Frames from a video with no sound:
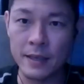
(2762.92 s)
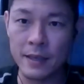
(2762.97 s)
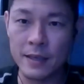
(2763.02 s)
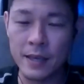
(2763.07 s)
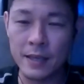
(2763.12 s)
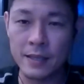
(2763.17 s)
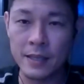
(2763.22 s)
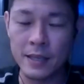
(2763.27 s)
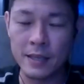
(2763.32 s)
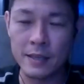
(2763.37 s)

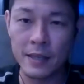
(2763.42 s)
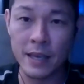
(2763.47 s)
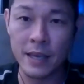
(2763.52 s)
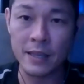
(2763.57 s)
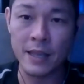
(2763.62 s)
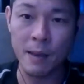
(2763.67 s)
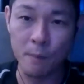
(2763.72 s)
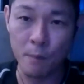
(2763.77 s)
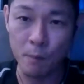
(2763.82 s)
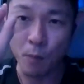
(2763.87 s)
at
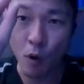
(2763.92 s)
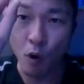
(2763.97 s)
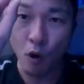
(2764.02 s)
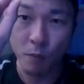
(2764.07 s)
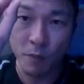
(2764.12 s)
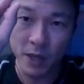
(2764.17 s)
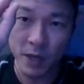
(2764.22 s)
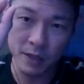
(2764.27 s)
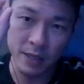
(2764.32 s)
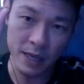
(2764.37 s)
that
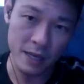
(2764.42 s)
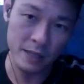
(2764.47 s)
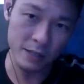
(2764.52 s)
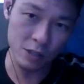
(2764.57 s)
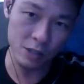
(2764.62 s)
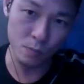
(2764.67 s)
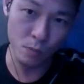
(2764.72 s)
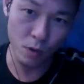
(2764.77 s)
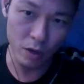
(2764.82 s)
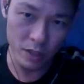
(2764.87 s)
moment, that
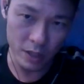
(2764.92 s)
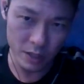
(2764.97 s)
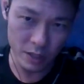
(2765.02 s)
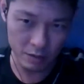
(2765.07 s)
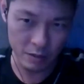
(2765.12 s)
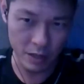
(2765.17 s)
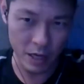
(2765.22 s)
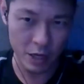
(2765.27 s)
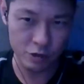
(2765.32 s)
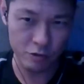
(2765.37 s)
small
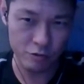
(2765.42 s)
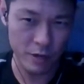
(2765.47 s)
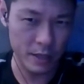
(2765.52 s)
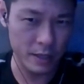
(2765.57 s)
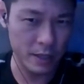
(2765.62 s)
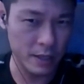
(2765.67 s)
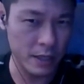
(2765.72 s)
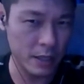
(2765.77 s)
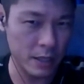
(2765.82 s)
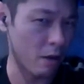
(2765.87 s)
little
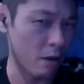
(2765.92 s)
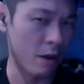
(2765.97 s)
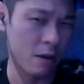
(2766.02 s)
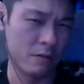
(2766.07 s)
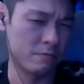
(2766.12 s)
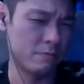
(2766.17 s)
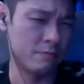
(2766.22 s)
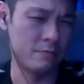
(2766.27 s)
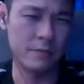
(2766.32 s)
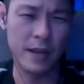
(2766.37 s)
adrenaline. Oh,
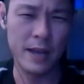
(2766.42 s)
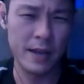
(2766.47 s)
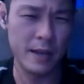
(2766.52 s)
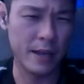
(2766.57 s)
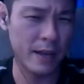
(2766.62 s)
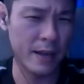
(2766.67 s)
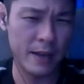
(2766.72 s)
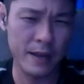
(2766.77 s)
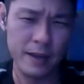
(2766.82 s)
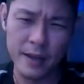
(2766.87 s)

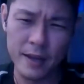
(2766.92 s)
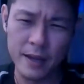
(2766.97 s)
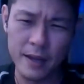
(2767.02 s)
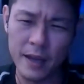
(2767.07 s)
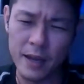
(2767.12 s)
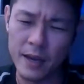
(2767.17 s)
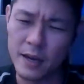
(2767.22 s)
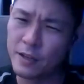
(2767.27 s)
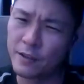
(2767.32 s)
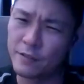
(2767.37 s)

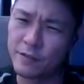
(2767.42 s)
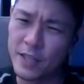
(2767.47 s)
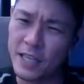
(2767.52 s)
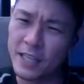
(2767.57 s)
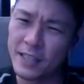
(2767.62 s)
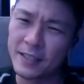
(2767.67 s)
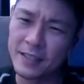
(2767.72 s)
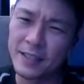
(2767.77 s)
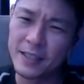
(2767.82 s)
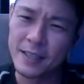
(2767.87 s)
I love that.
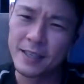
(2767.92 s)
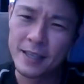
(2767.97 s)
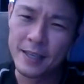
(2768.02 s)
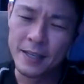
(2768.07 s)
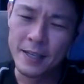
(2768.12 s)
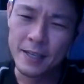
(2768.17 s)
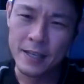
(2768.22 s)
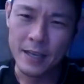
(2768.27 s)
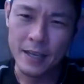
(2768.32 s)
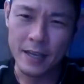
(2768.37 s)

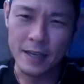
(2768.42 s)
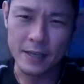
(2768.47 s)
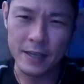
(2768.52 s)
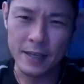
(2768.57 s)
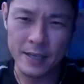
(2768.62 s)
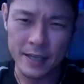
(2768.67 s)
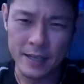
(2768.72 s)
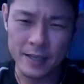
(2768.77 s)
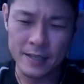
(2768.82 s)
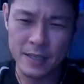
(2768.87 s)
And I
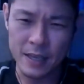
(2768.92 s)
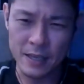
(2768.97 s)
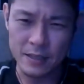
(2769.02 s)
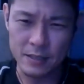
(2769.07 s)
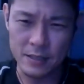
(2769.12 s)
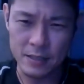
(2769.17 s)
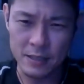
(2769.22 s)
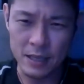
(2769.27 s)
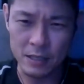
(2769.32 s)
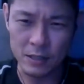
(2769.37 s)
guess
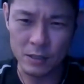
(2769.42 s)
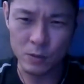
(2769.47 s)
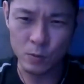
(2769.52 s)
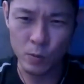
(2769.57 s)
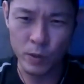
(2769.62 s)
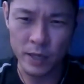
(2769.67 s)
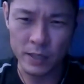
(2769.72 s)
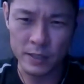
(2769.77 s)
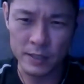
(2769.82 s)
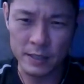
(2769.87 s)
that's
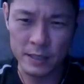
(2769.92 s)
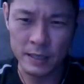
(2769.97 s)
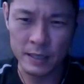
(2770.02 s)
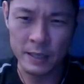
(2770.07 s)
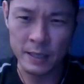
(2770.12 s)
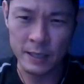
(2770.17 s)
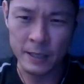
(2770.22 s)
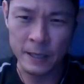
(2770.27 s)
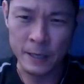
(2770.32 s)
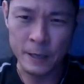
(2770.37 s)
what's
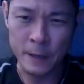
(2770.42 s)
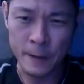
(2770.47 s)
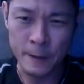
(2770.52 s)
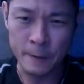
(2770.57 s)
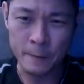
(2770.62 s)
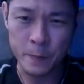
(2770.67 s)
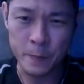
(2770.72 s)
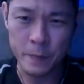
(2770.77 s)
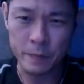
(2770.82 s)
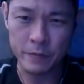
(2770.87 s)

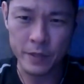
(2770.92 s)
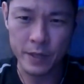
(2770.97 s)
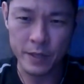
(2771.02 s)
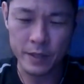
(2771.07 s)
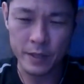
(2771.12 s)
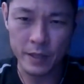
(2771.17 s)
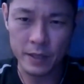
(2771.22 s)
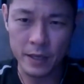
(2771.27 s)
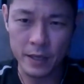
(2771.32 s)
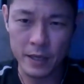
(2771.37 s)

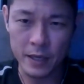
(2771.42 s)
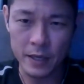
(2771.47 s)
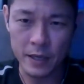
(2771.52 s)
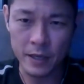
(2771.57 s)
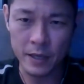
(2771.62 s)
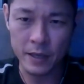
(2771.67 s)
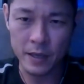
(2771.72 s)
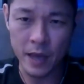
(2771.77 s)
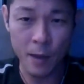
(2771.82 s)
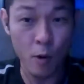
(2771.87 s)

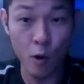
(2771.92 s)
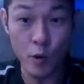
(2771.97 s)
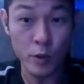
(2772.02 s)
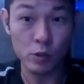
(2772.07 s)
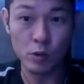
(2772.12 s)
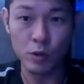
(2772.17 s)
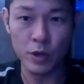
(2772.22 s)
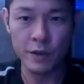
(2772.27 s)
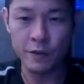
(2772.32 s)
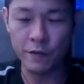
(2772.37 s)
I always
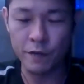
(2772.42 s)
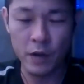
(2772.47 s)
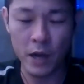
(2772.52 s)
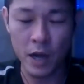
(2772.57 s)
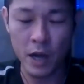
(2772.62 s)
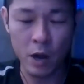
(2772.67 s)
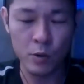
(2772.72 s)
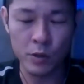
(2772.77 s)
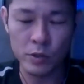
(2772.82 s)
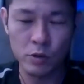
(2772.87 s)
look
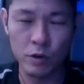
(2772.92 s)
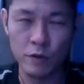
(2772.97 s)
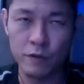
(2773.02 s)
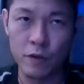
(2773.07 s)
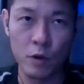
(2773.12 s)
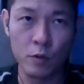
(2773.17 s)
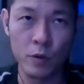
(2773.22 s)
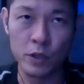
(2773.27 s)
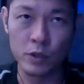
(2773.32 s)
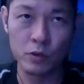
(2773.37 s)

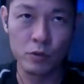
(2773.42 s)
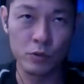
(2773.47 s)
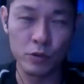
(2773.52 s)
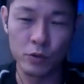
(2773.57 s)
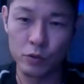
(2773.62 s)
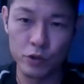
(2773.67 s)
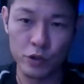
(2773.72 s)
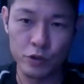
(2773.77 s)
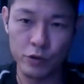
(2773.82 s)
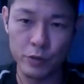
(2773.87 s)
forward
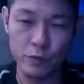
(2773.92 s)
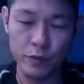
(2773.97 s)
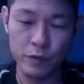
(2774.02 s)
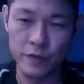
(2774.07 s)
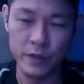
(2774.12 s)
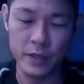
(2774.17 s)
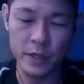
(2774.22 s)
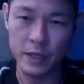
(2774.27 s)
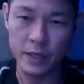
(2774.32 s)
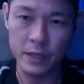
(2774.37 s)
to train with the